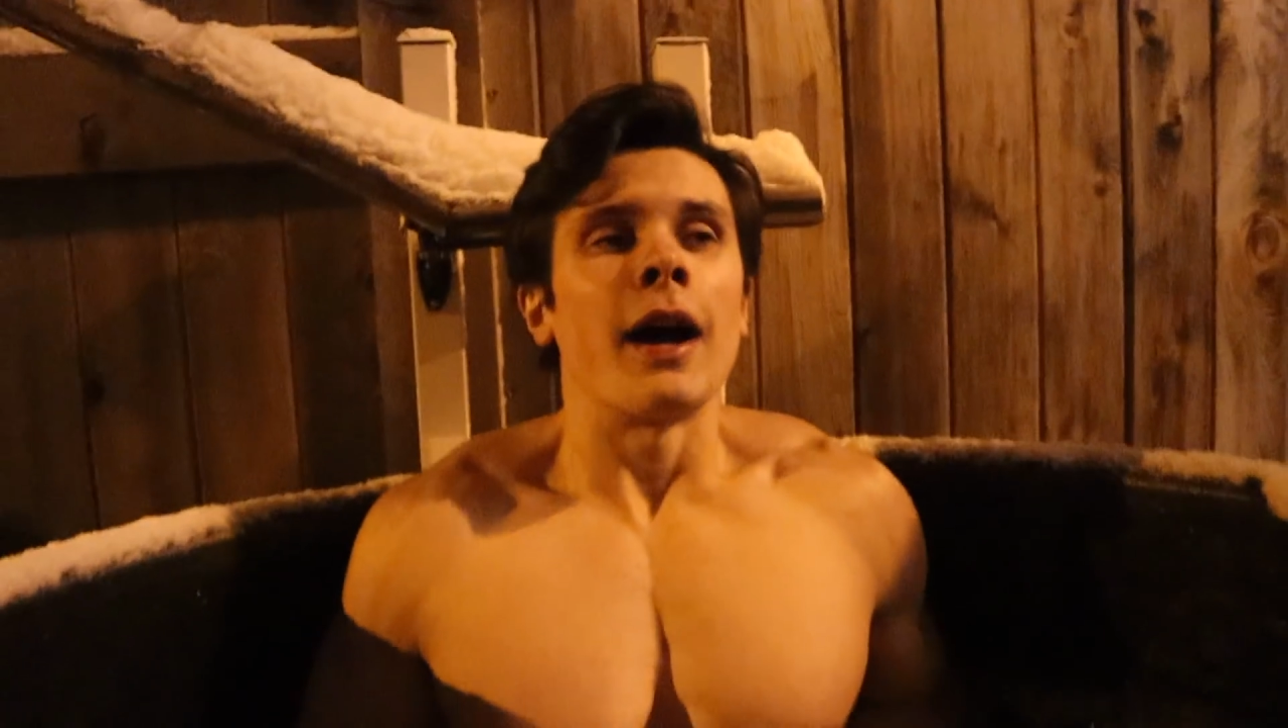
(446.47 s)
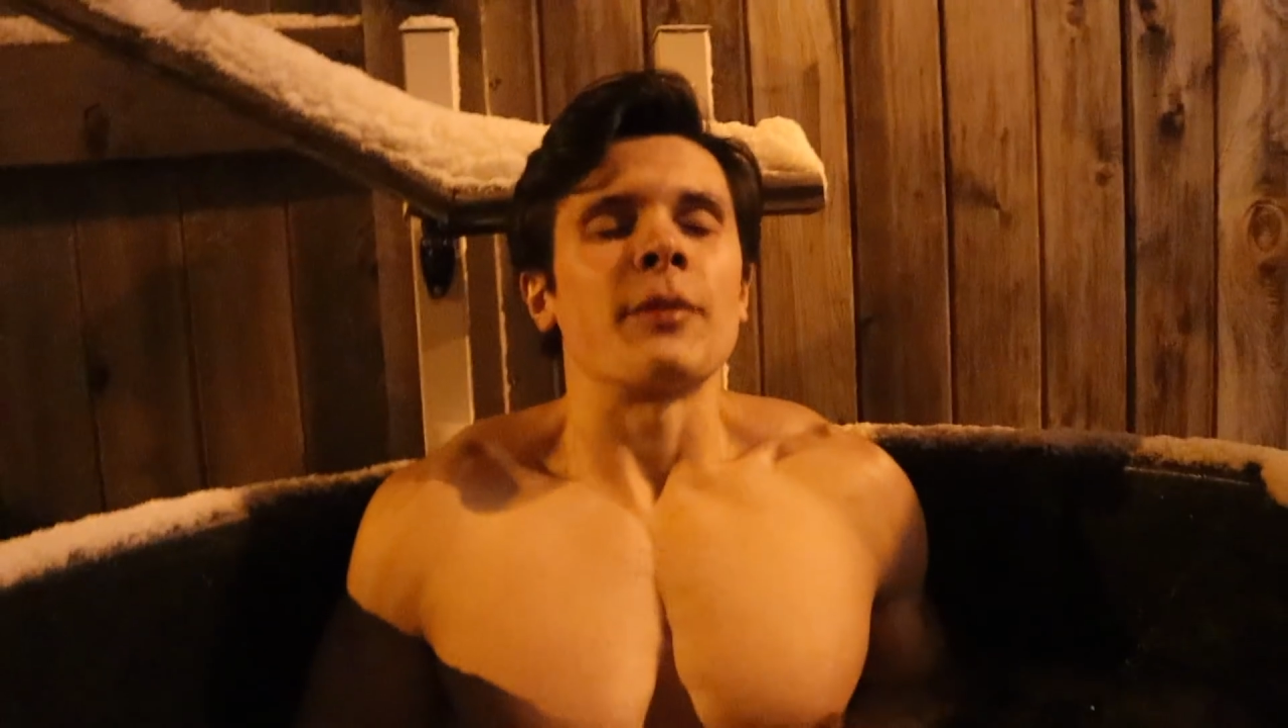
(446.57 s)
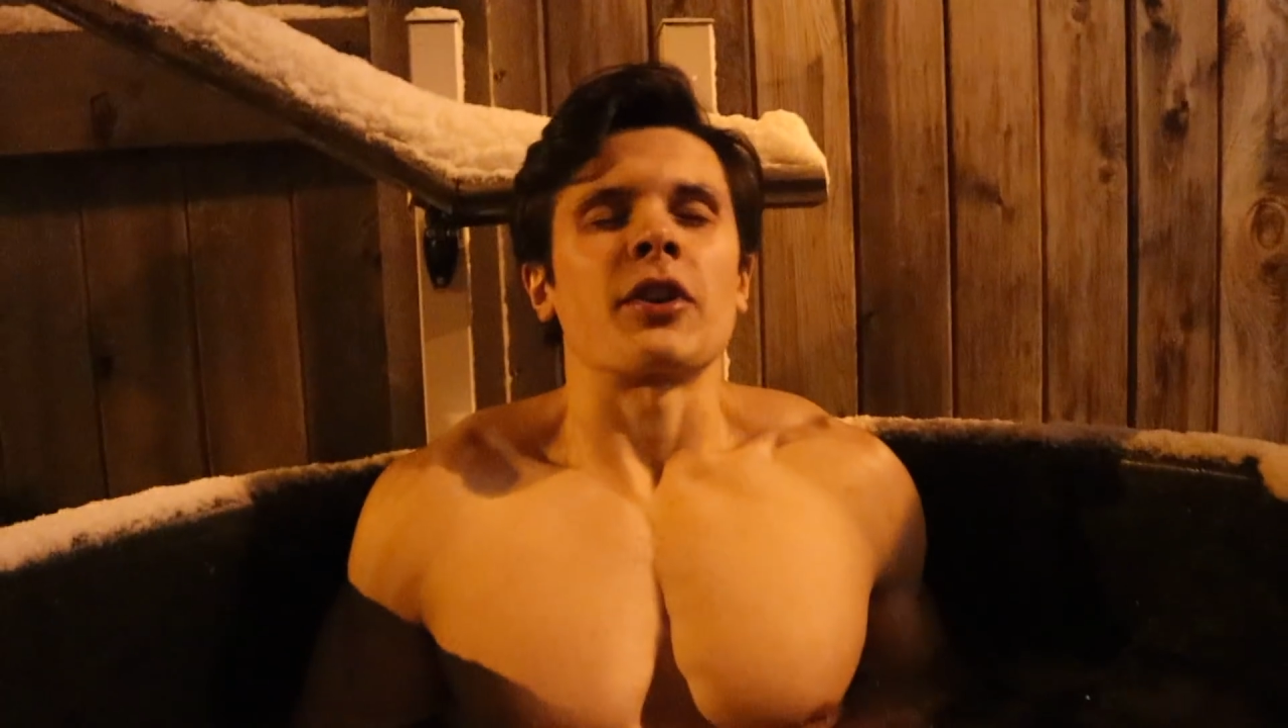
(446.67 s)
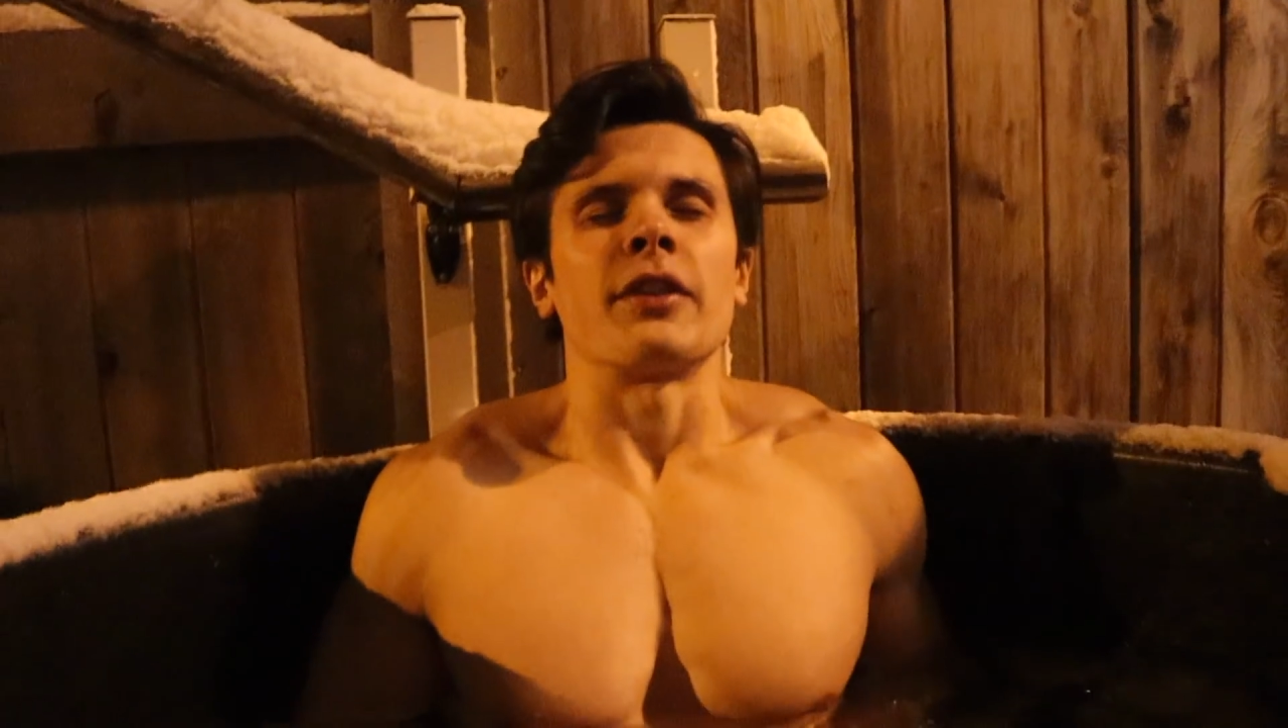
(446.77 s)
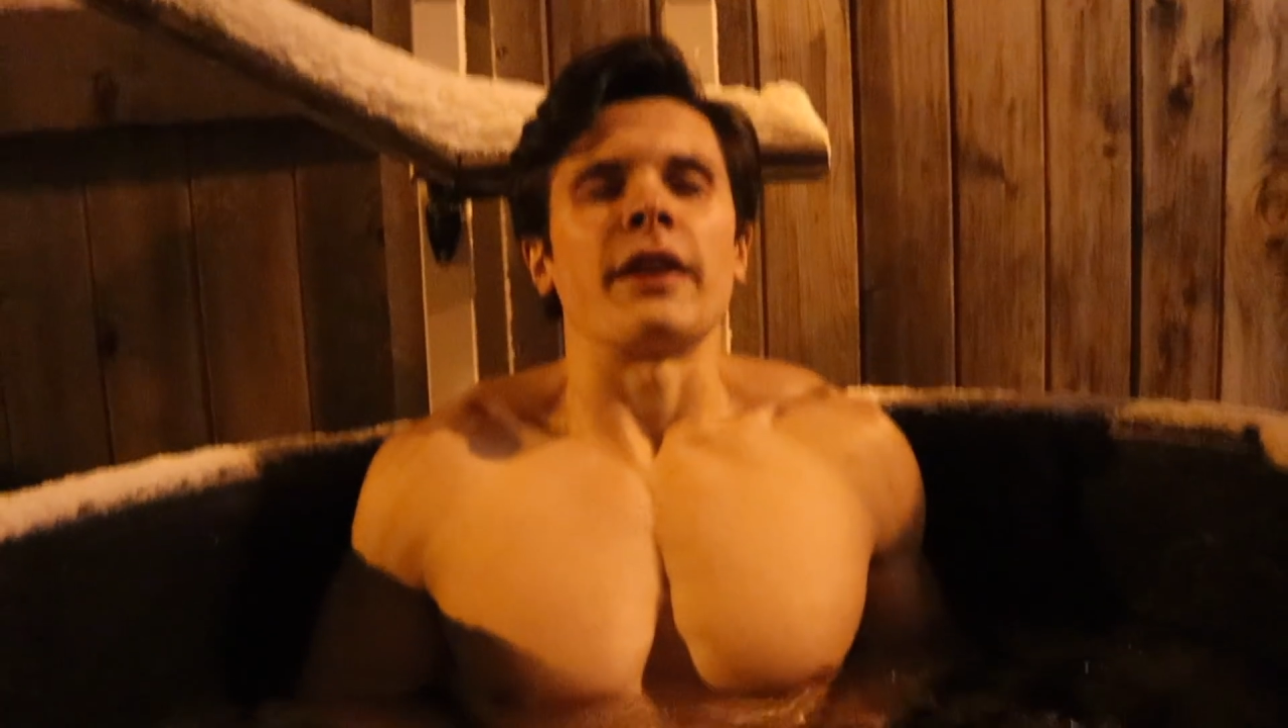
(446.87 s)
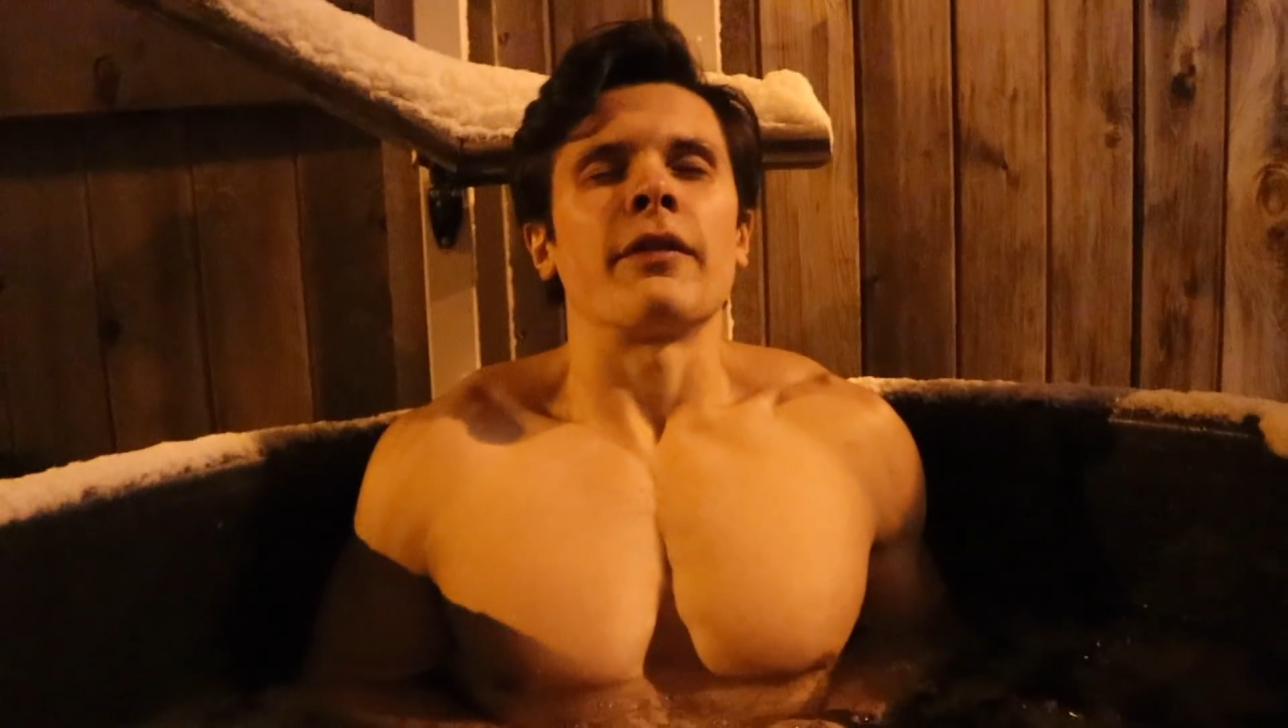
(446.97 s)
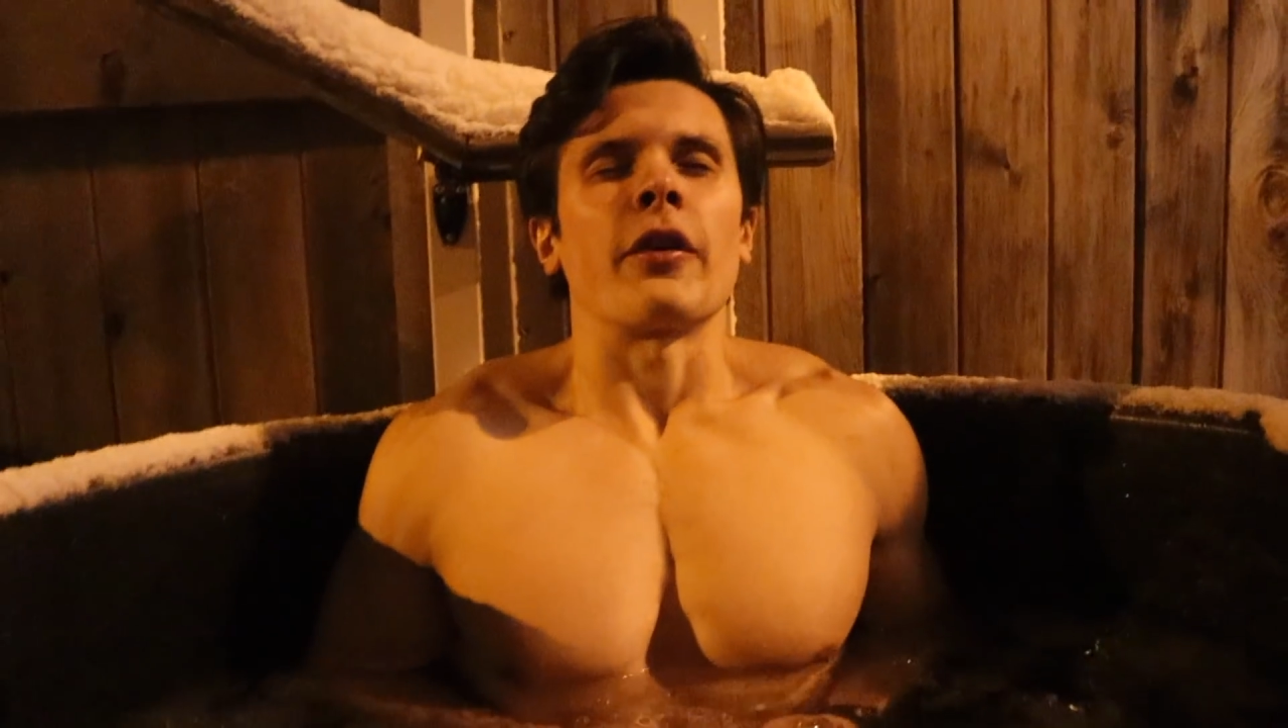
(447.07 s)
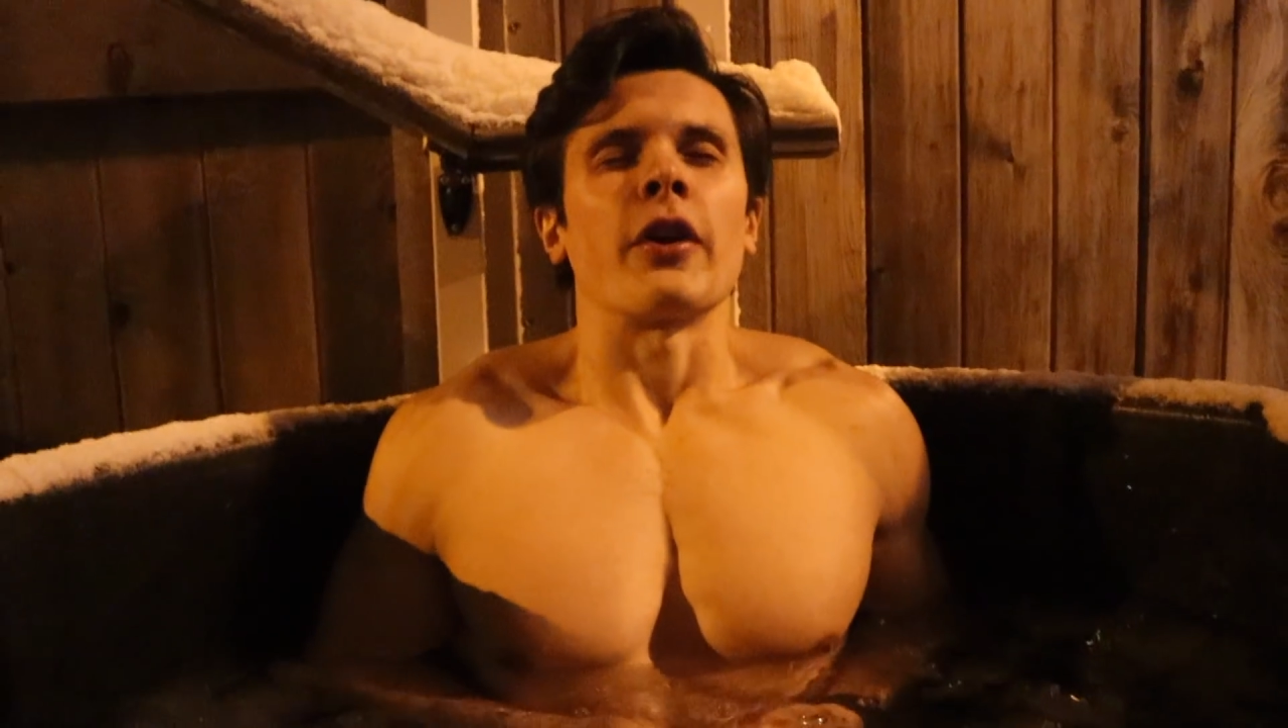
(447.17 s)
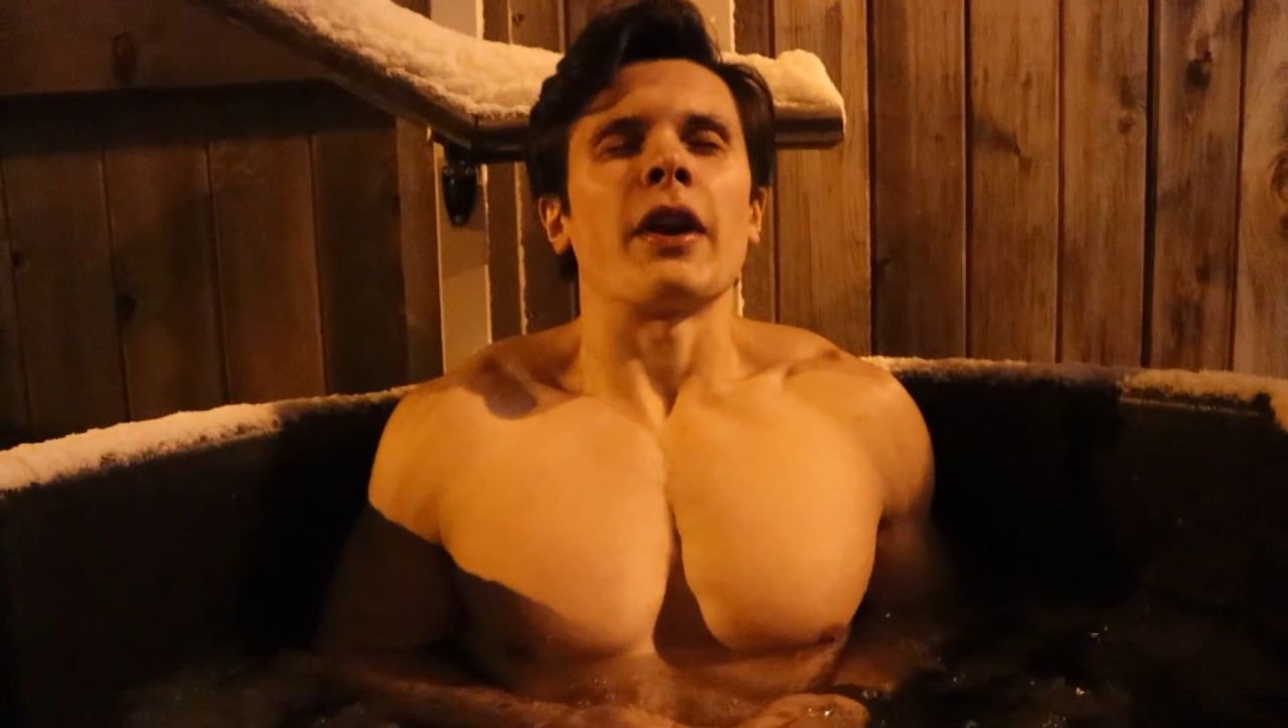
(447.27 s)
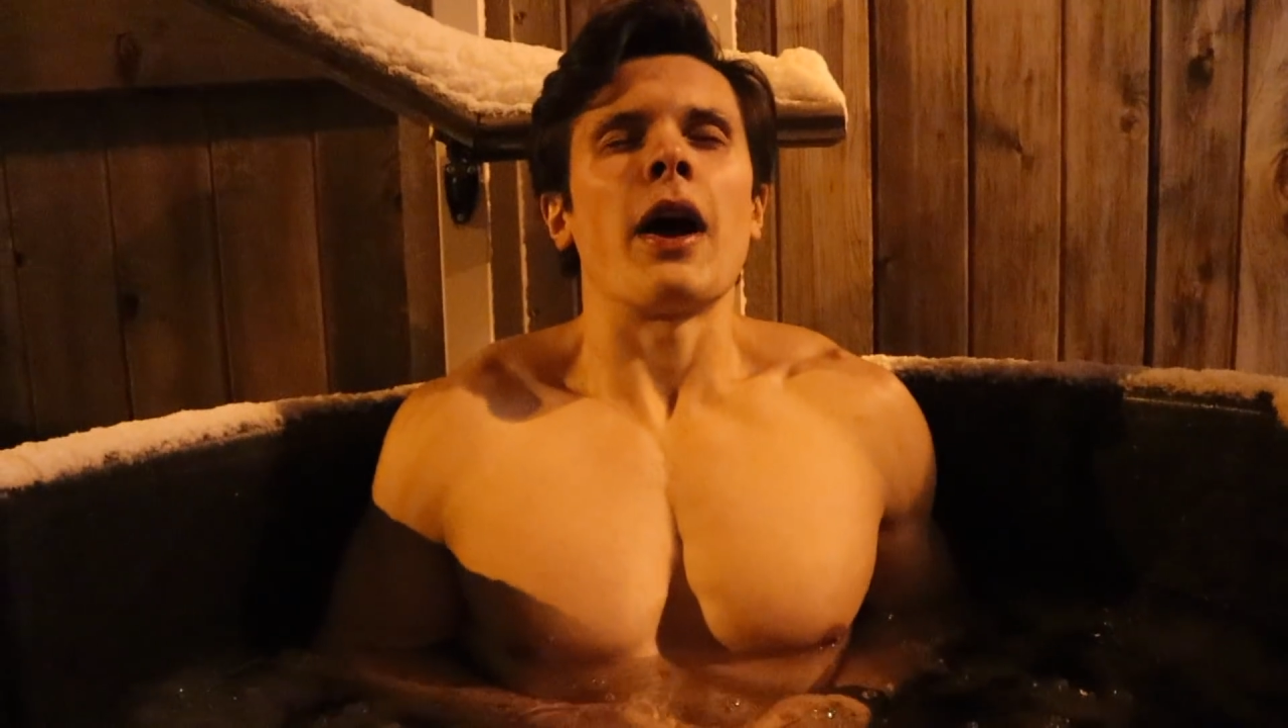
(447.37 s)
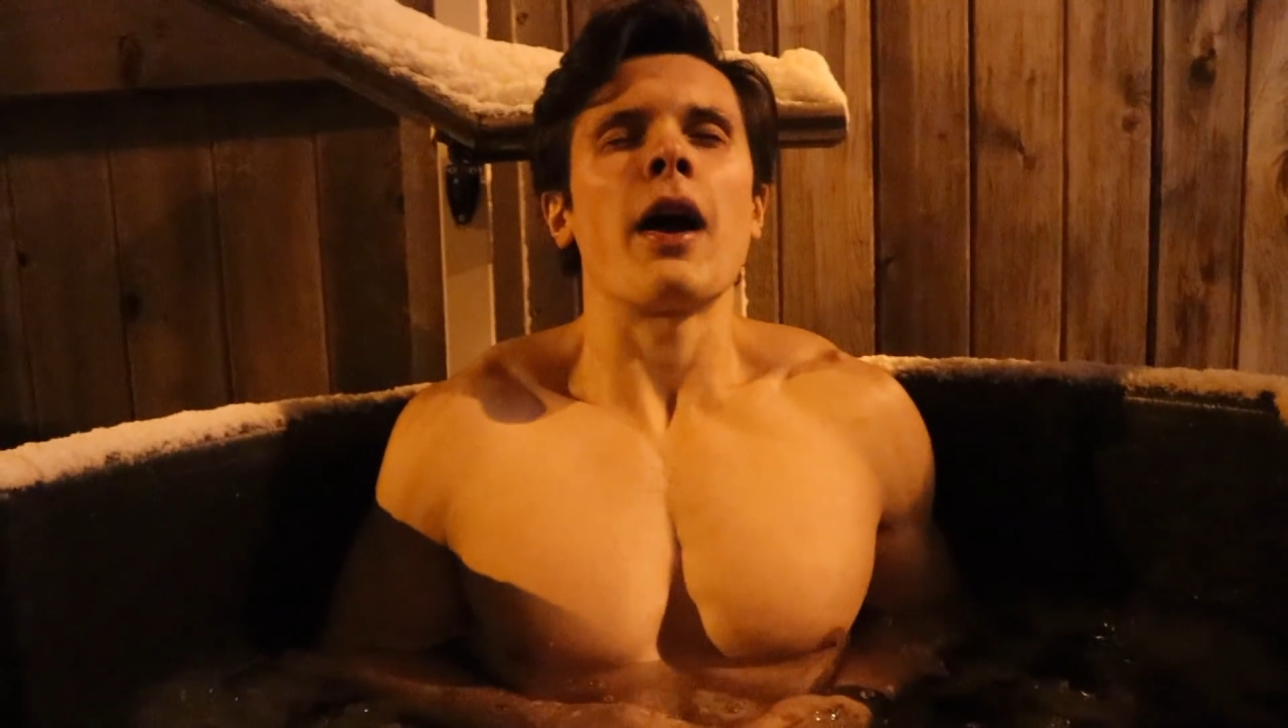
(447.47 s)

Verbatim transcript: I'm starting to invert.